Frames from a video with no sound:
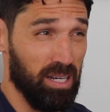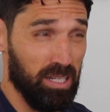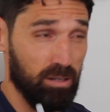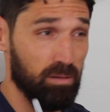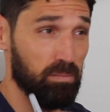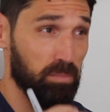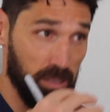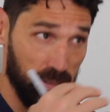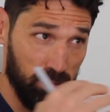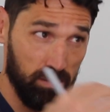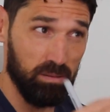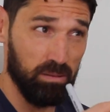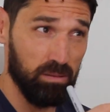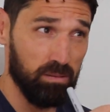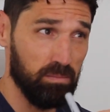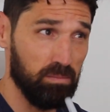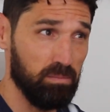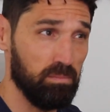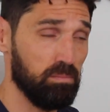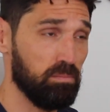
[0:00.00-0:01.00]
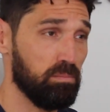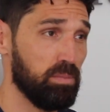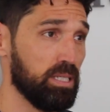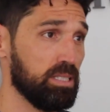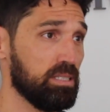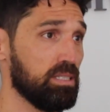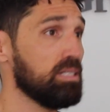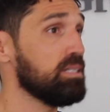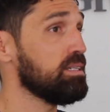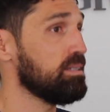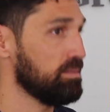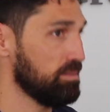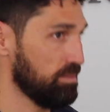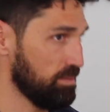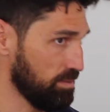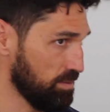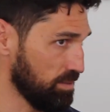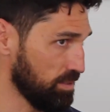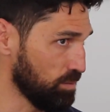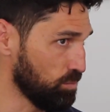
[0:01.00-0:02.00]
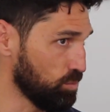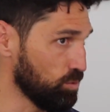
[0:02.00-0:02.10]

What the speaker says: little bit better, it